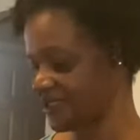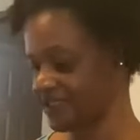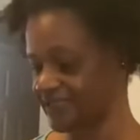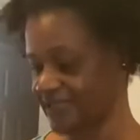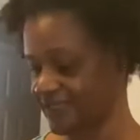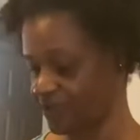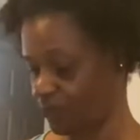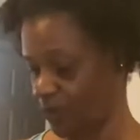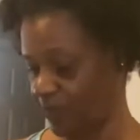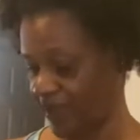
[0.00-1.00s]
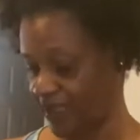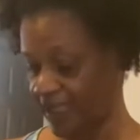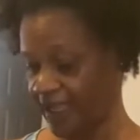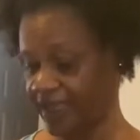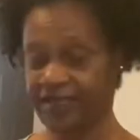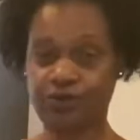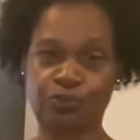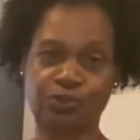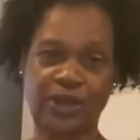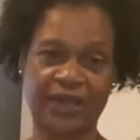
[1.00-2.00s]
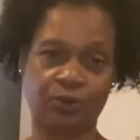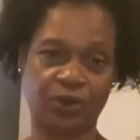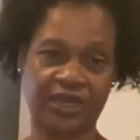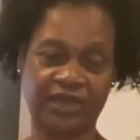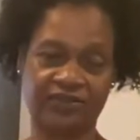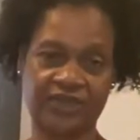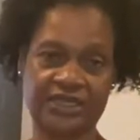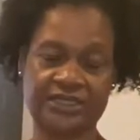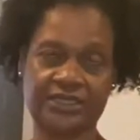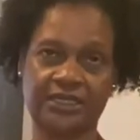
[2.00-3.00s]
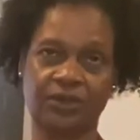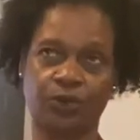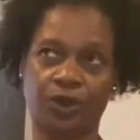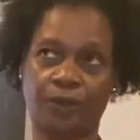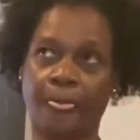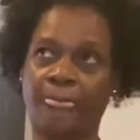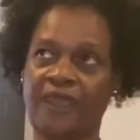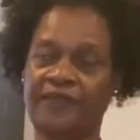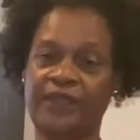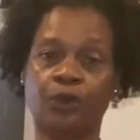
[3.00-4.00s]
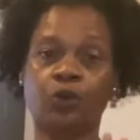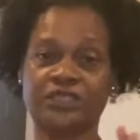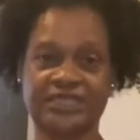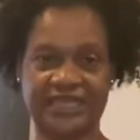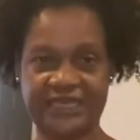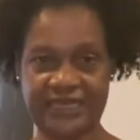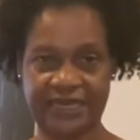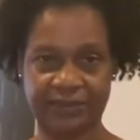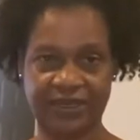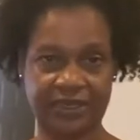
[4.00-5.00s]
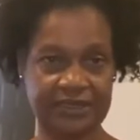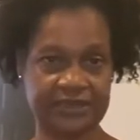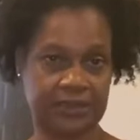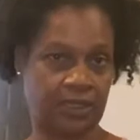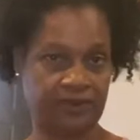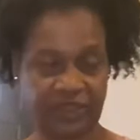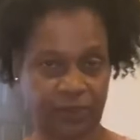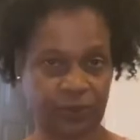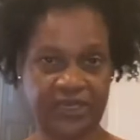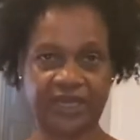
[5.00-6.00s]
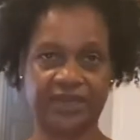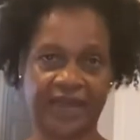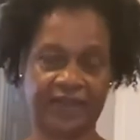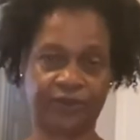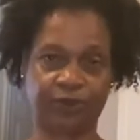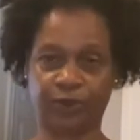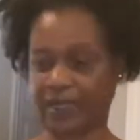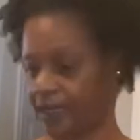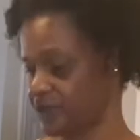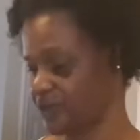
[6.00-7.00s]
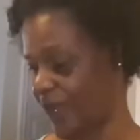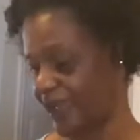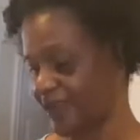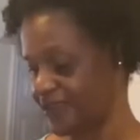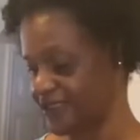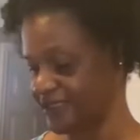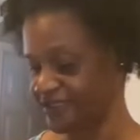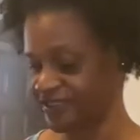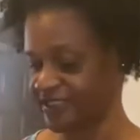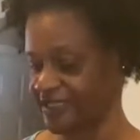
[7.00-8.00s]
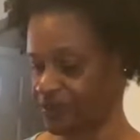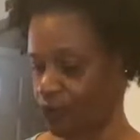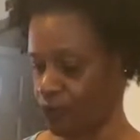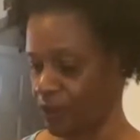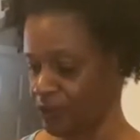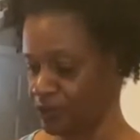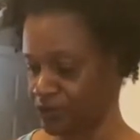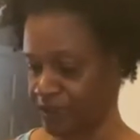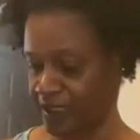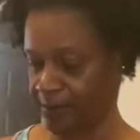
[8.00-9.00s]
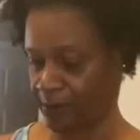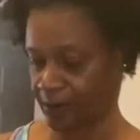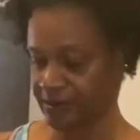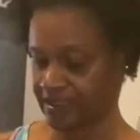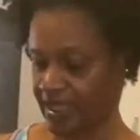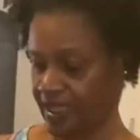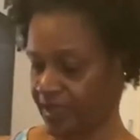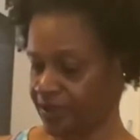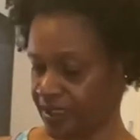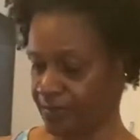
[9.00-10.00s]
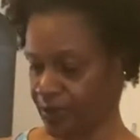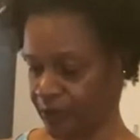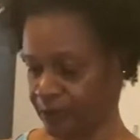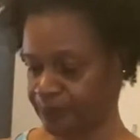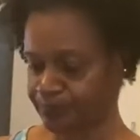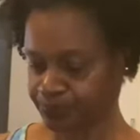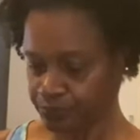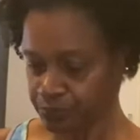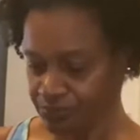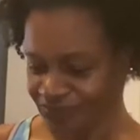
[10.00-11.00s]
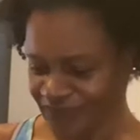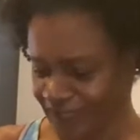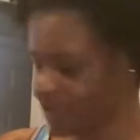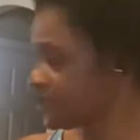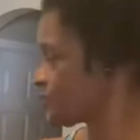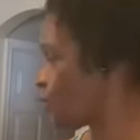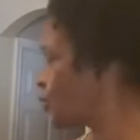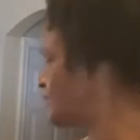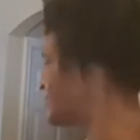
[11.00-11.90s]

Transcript: because this has the three pack and it, I don't want anything to get where they don't want to eat it because they don't eat it, then I have to throw it out. So I got these and it just has the Oreos, nutty bars, Nutter Butter, and the chips ahoy.